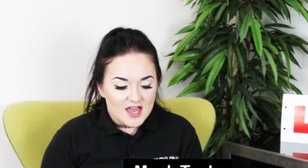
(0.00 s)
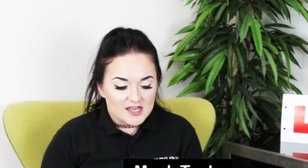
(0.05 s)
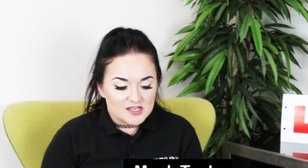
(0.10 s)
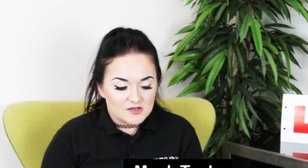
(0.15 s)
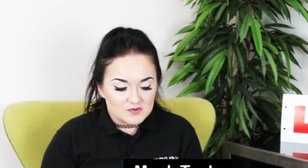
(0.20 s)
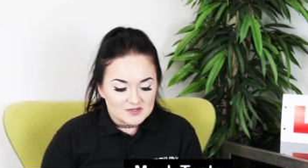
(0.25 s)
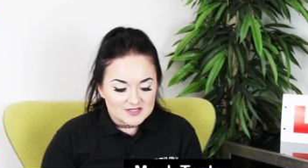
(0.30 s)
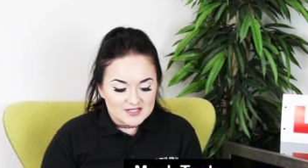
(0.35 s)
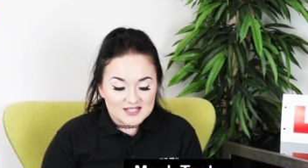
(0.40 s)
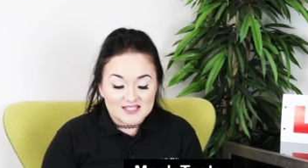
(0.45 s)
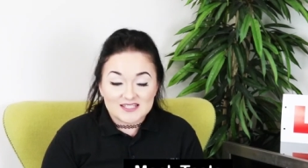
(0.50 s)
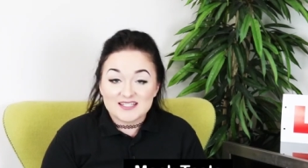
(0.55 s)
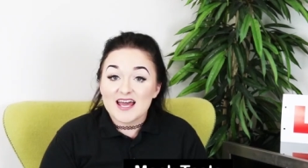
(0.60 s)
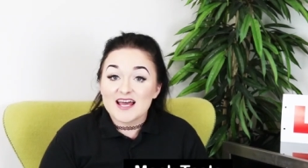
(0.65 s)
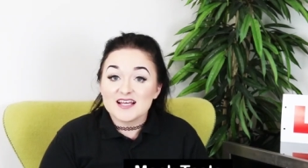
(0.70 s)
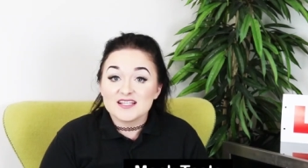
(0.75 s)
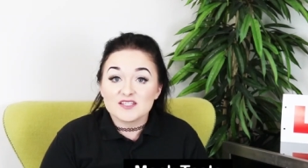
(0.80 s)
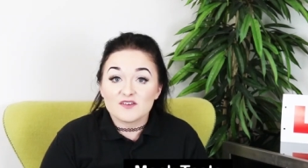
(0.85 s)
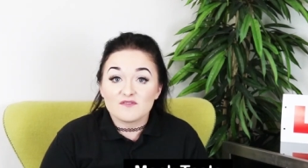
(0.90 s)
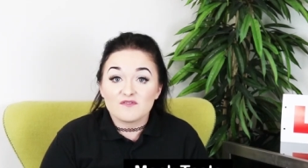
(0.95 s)
and you will sit
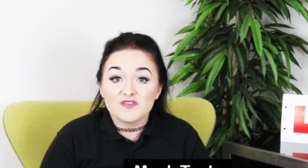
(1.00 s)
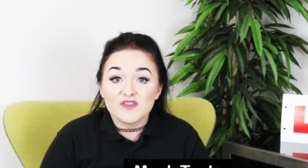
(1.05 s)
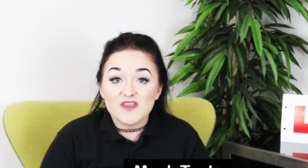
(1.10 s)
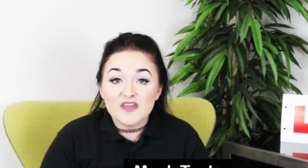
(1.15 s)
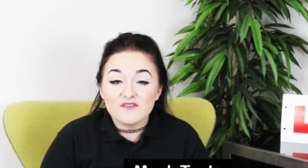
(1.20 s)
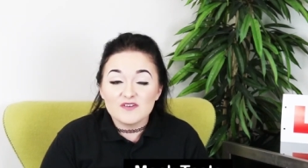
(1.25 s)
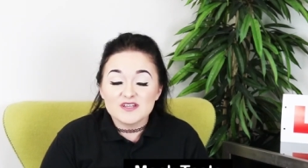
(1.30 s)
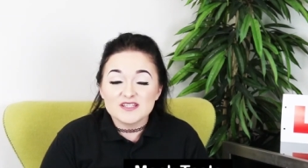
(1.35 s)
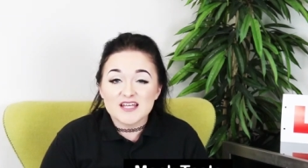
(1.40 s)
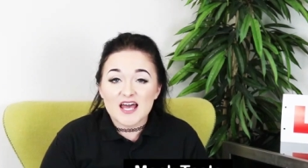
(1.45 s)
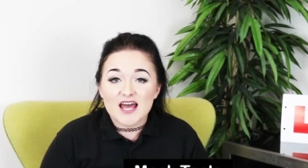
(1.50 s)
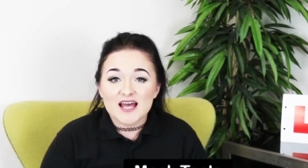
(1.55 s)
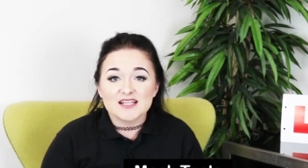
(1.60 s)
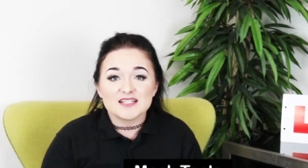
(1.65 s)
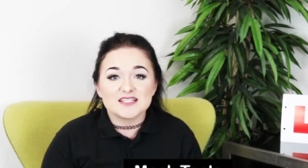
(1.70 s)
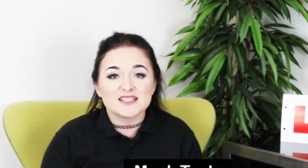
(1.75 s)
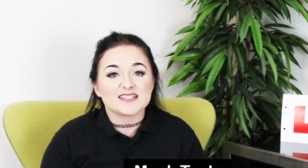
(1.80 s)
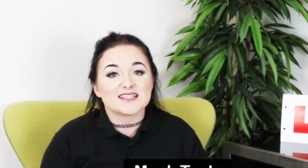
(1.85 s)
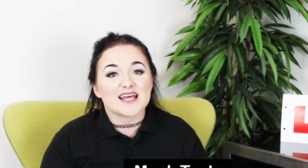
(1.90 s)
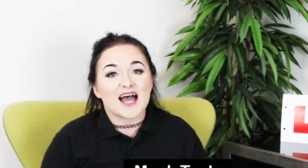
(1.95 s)
tests of theory
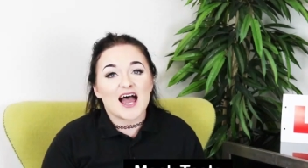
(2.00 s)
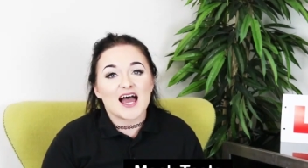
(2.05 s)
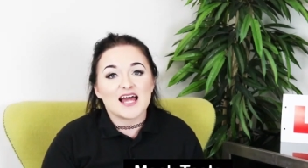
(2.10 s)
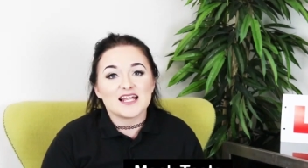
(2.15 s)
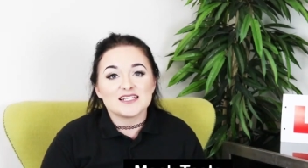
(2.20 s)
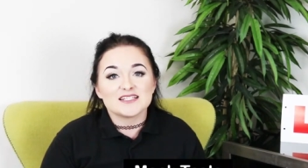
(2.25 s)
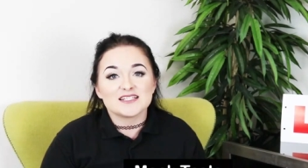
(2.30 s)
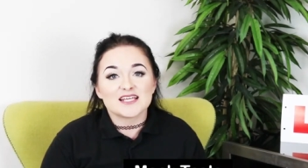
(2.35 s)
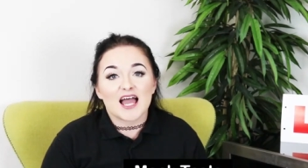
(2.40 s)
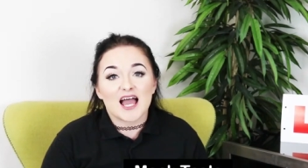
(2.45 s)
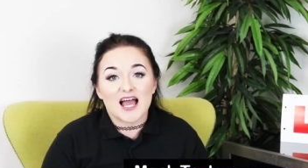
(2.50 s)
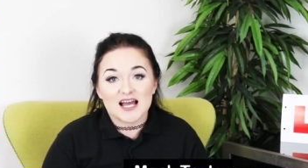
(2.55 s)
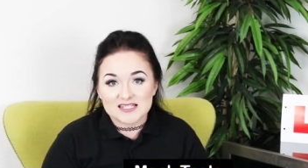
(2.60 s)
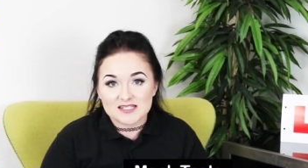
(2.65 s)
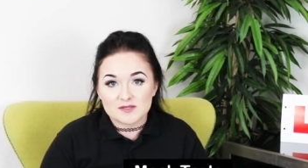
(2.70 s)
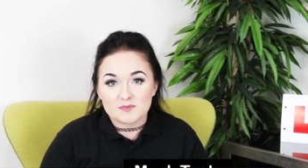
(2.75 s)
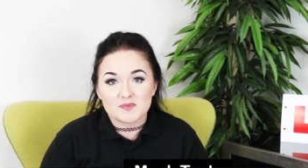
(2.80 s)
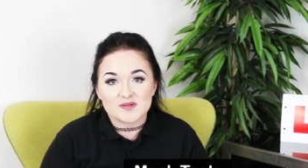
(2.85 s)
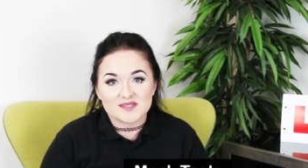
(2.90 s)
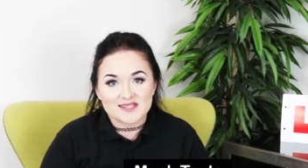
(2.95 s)
tests and
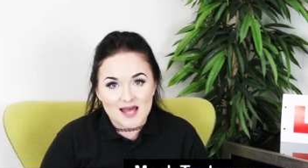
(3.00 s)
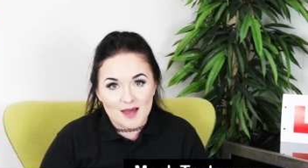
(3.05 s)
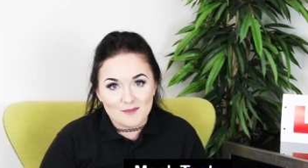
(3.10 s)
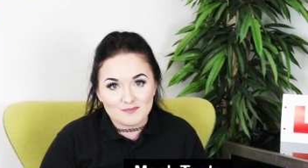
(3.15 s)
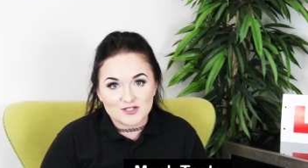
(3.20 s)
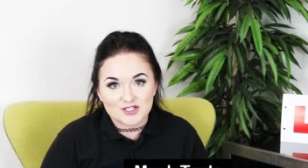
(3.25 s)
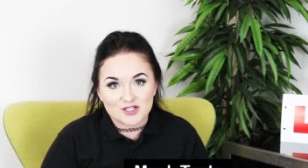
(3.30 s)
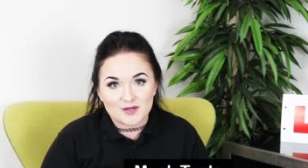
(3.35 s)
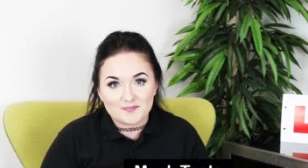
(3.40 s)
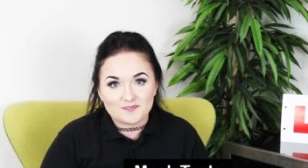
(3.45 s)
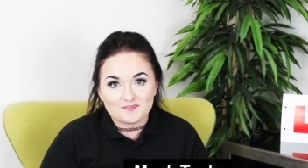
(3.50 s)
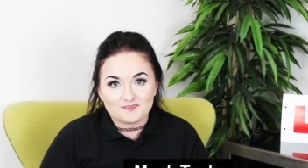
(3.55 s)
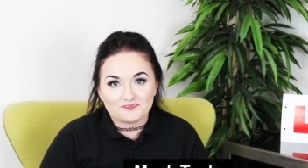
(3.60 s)
hazard perception.